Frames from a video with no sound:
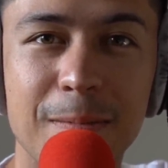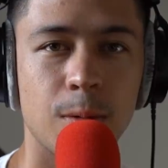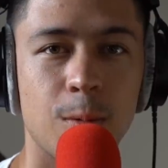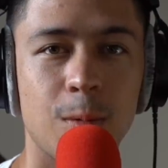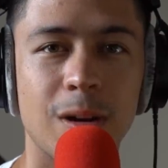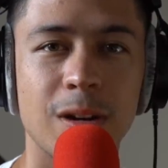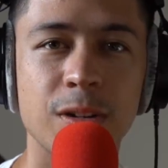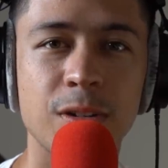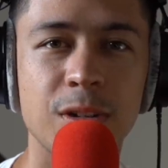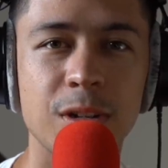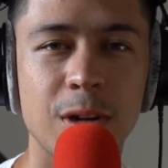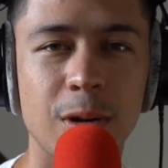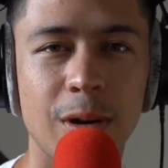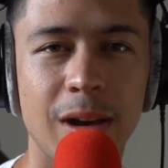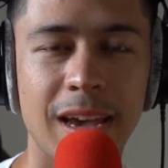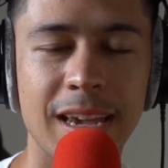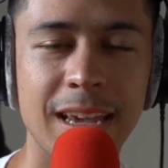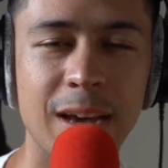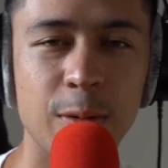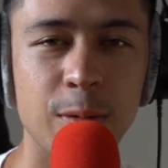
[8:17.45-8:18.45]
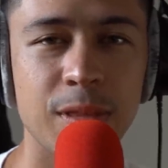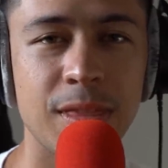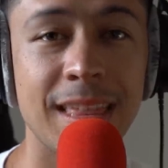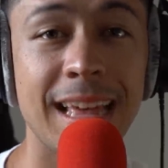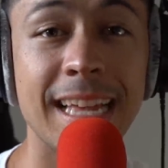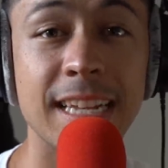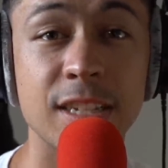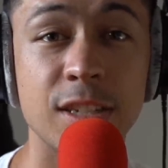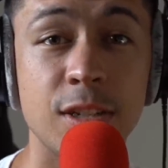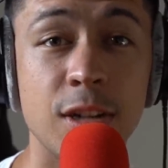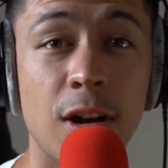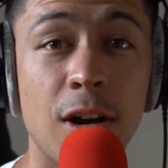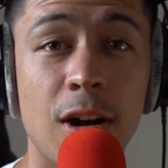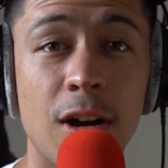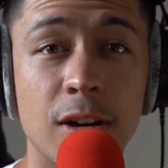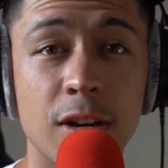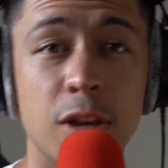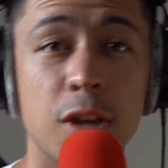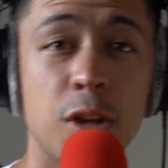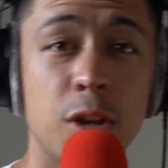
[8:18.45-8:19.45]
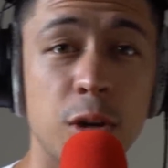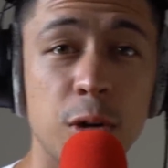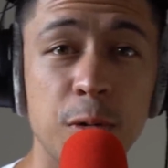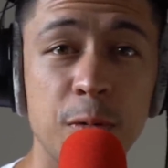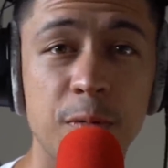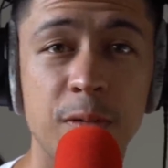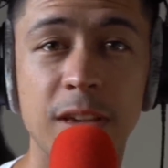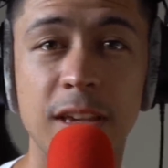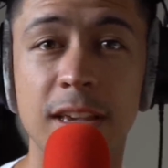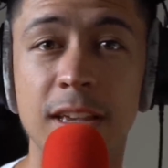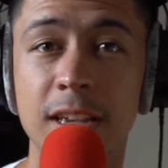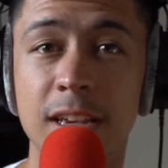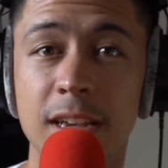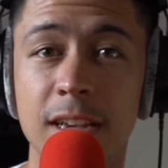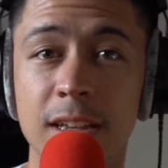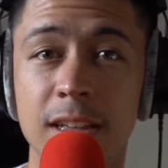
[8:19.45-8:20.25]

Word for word: Why don't you go hang out with that dog, Goofy,